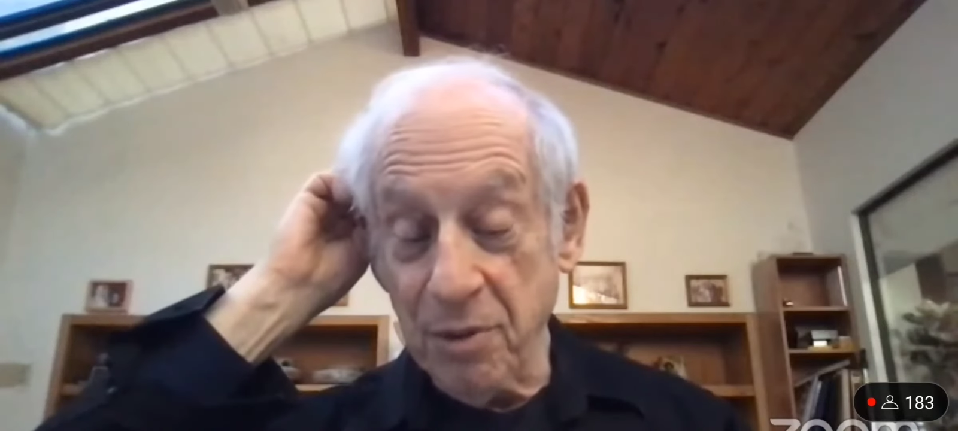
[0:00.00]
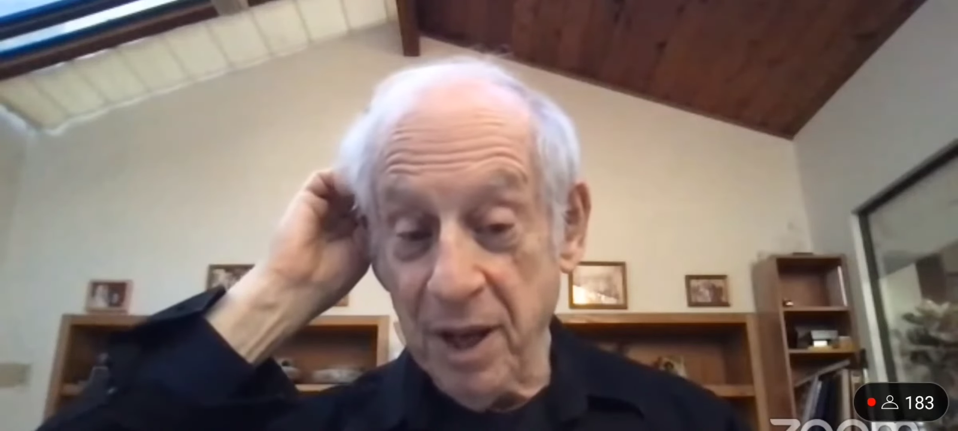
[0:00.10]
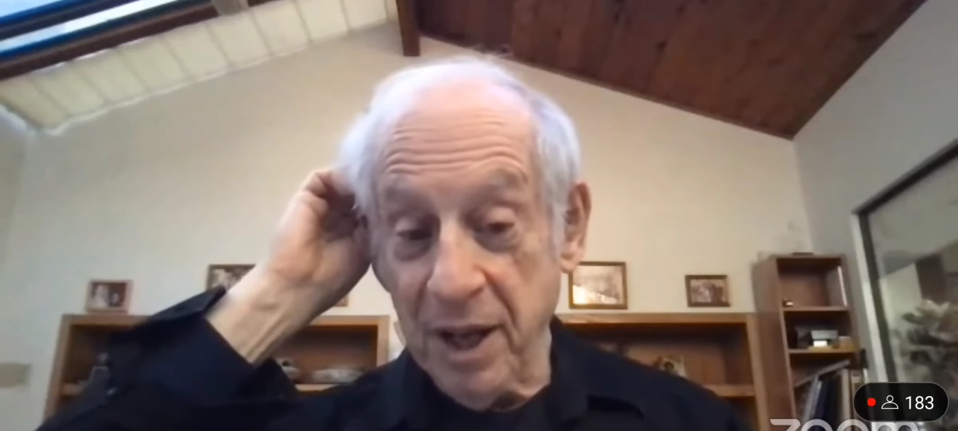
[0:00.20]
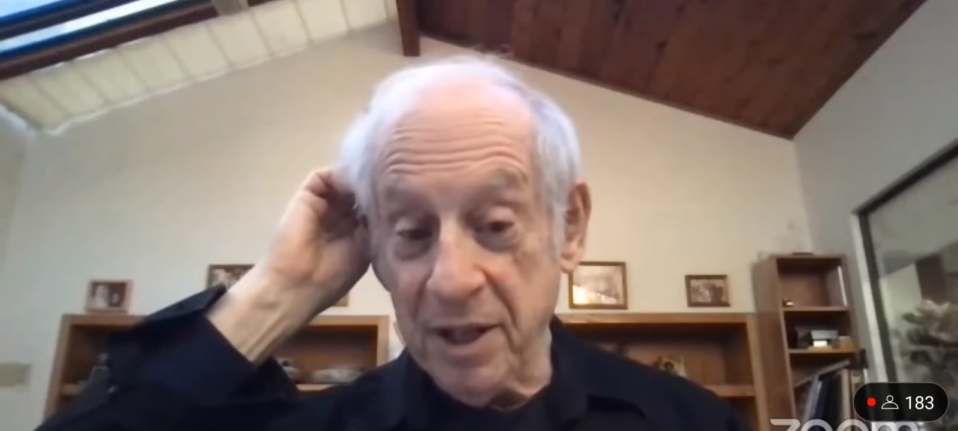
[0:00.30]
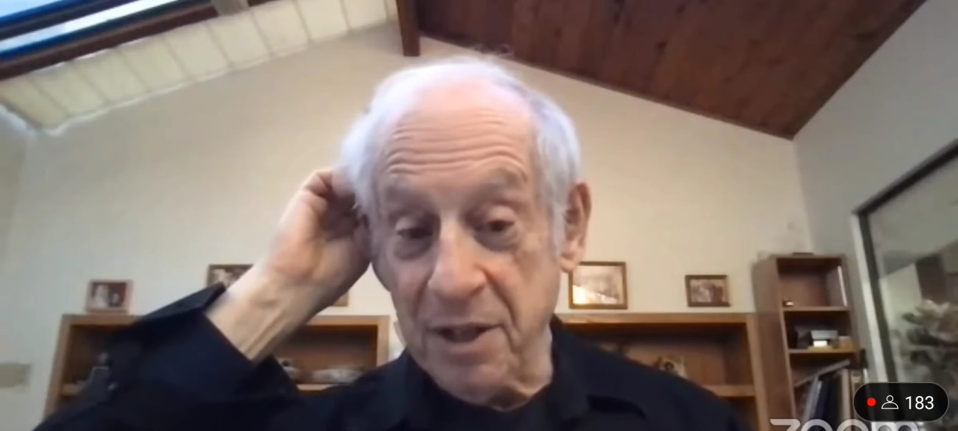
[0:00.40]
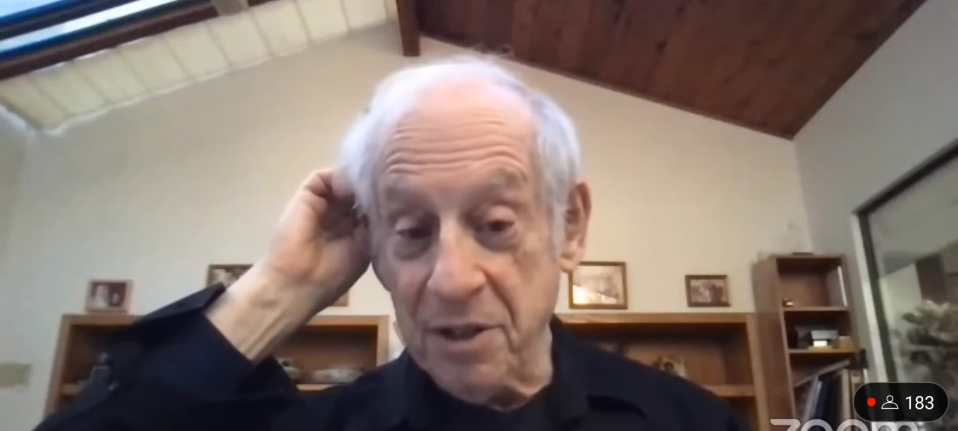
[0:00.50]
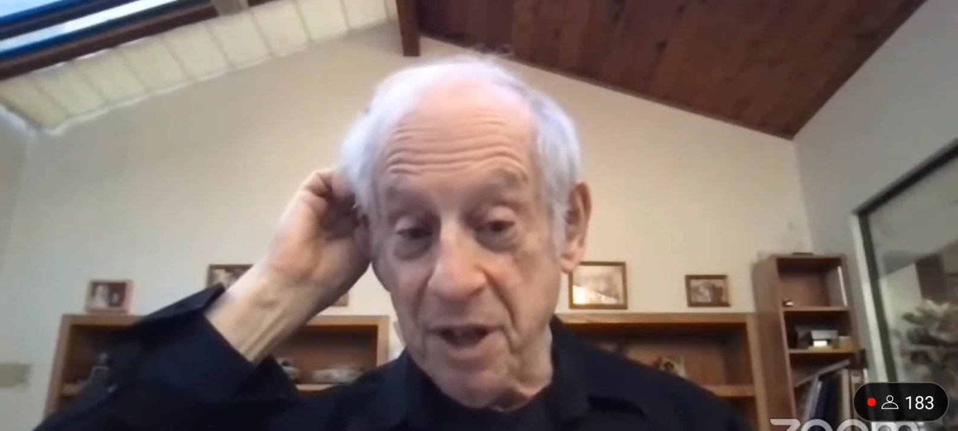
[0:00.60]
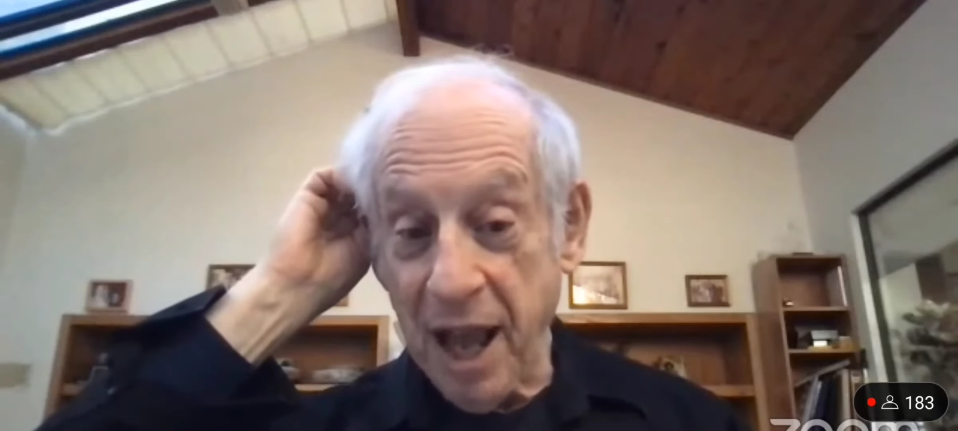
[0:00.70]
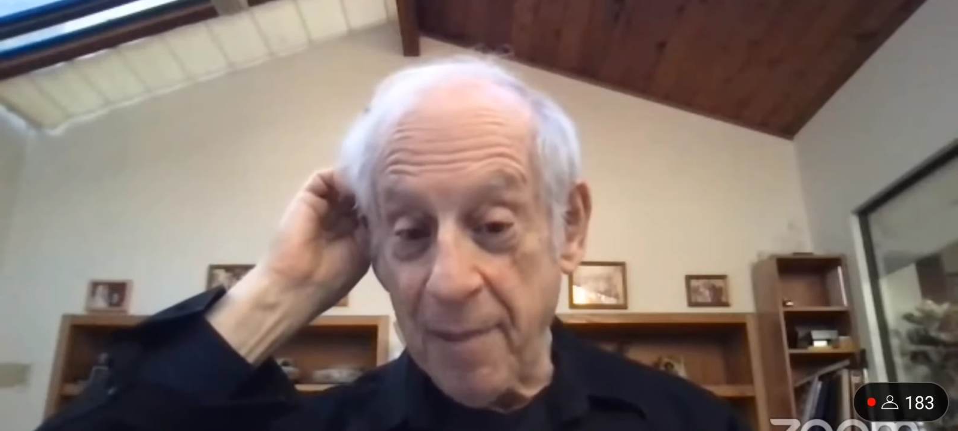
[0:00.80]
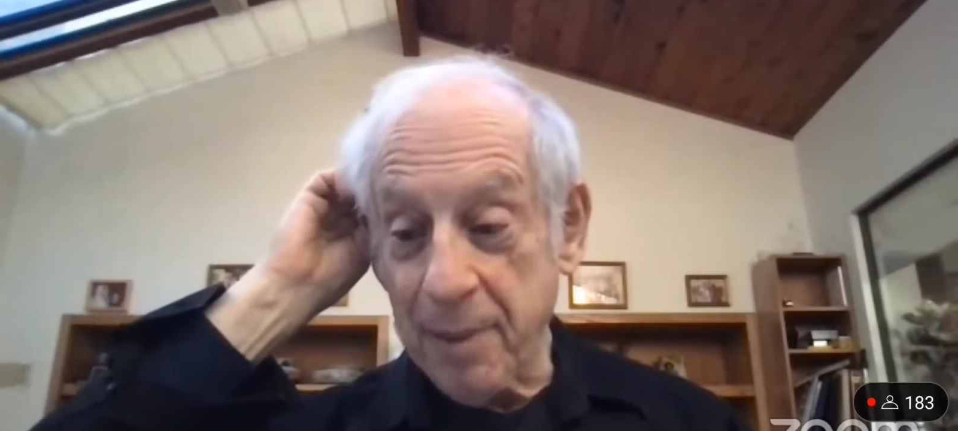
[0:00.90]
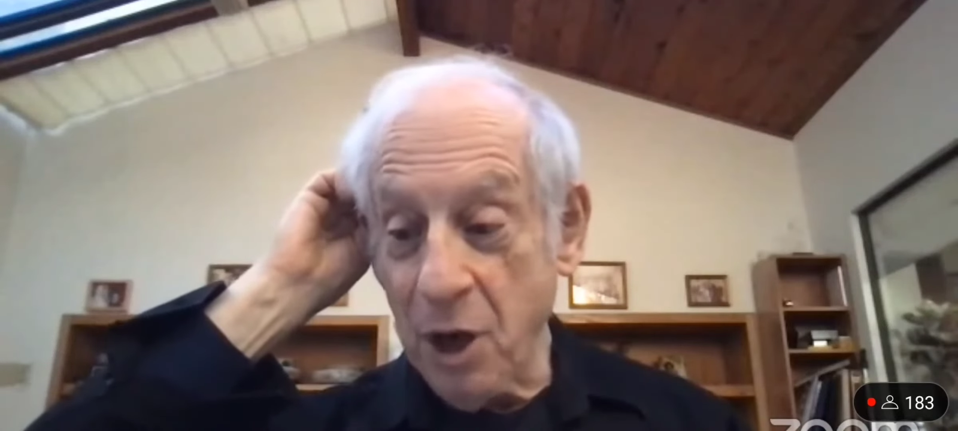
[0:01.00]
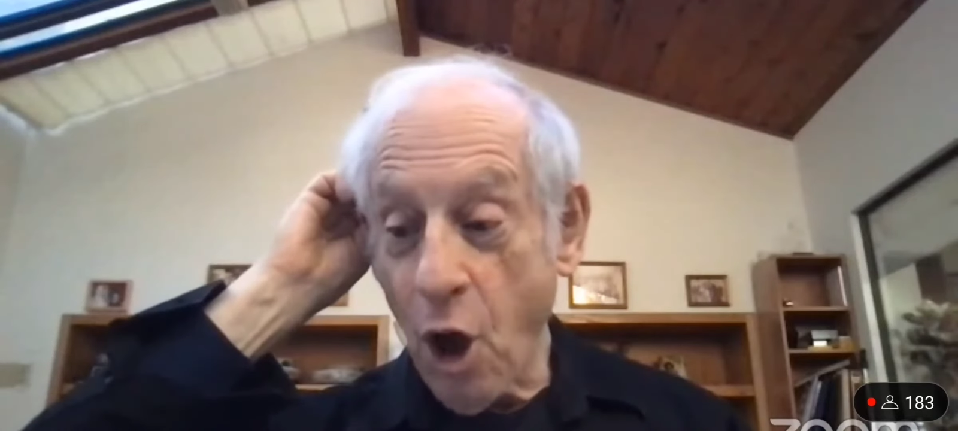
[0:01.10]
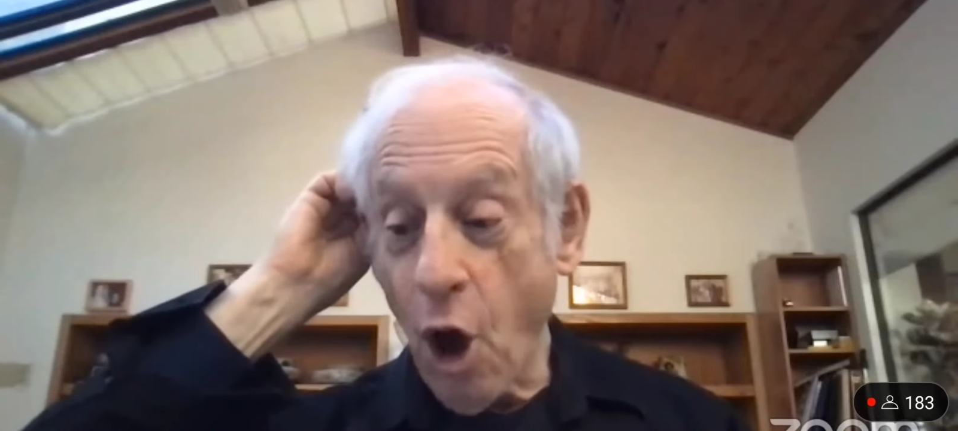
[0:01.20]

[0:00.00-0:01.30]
It doesn't happen